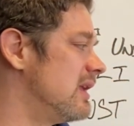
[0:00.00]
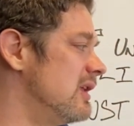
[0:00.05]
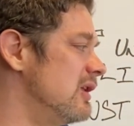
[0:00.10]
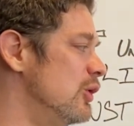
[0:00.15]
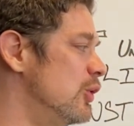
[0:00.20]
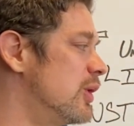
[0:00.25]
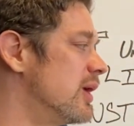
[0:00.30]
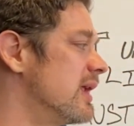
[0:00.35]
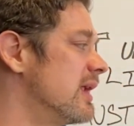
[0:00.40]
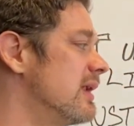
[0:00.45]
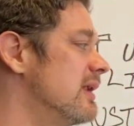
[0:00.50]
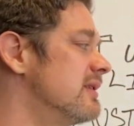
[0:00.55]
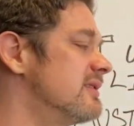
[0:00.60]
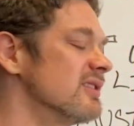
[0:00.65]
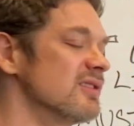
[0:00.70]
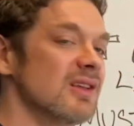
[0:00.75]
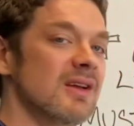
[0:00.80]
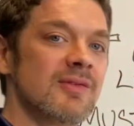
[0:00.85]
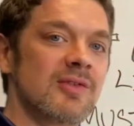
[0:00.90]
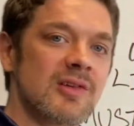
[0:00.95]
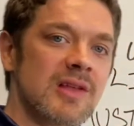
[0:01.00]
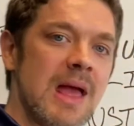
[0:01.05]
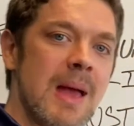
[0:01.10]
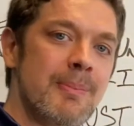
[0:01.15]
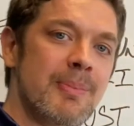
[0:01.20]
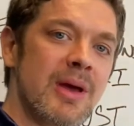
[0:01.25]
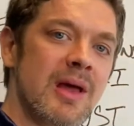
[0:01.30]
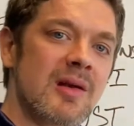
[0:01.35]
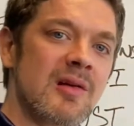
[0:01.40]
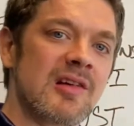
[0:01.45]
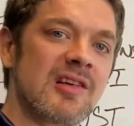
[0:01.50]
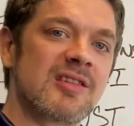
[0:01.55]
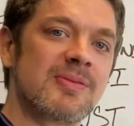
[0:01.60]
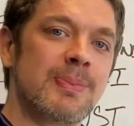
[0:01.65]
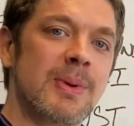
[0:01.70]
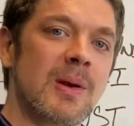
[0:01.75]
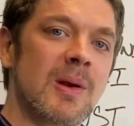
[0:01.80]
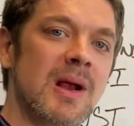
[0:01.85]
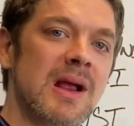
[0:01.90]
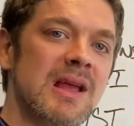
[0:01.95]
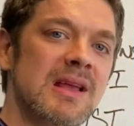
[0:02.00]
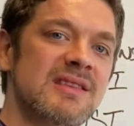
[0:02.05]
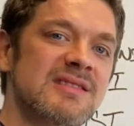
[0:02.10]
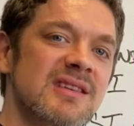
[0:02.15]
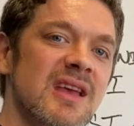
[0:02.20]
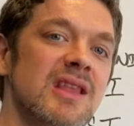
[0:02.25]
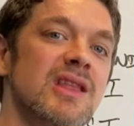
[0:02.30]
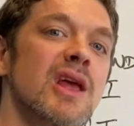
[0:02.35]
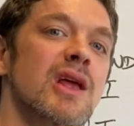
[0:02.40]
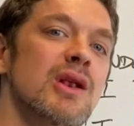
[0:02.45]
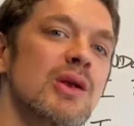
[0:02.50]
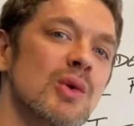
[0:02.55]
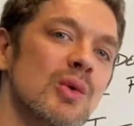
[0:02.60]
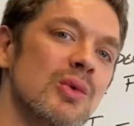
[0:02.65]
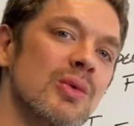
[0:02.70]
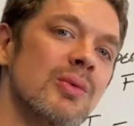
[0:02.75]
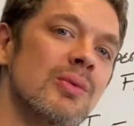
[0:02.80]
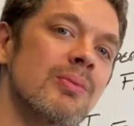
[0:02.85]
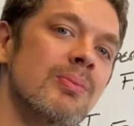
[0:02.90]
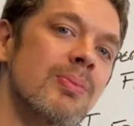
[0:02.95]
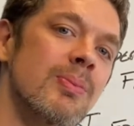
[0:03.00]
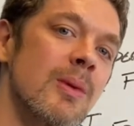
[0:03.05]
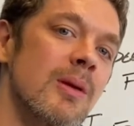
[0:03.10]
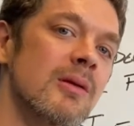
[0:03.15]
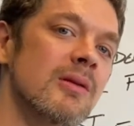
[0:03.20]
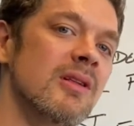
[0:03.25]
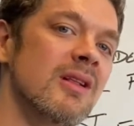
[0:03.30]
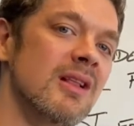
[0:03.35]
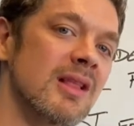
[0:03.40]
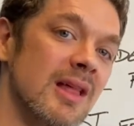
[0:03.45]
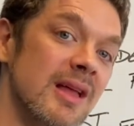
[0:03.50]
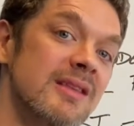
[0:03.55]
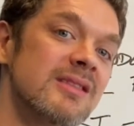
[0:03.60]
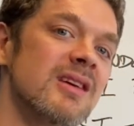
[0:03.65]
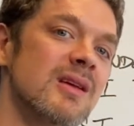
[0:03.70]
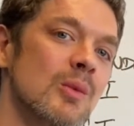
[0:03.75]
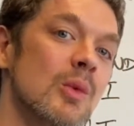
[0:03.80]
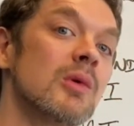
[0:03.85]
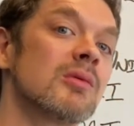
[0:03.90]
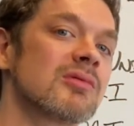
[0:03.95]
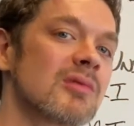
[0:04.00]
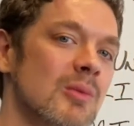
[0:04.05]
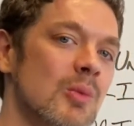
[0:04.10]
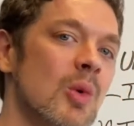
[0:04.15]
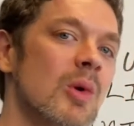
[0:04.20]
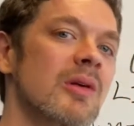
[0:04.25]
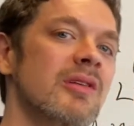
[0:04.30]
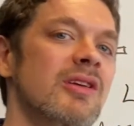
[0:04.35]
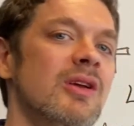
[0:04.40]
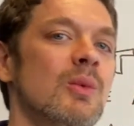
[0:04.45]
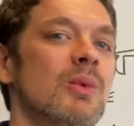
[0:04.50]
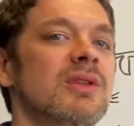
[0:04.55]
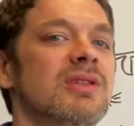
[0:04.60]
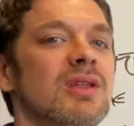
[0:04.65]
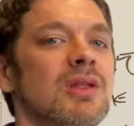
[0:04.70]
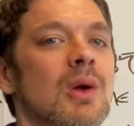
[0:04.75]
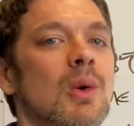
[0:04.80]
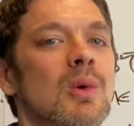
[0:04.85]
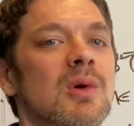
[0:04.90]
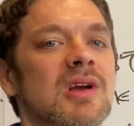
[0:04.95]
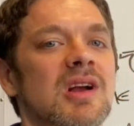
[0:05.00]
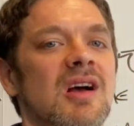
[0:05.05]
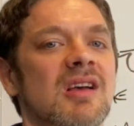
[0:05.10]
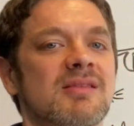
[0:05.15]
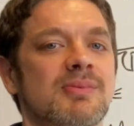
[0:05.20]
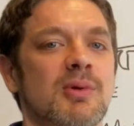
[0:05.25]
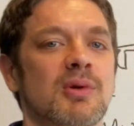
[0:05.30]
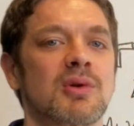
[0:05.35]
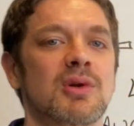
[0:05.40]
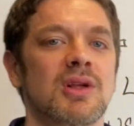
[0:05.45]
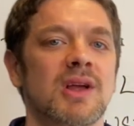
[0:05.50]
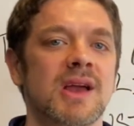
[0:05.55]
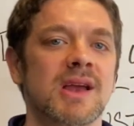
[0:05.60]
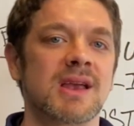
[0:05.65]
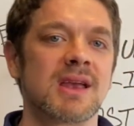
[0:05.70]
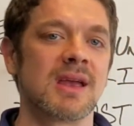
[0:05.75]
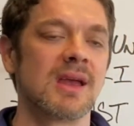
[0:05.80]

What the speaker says: you can deliver that better experience, and then LinkedIn will reward you with lower cost per click,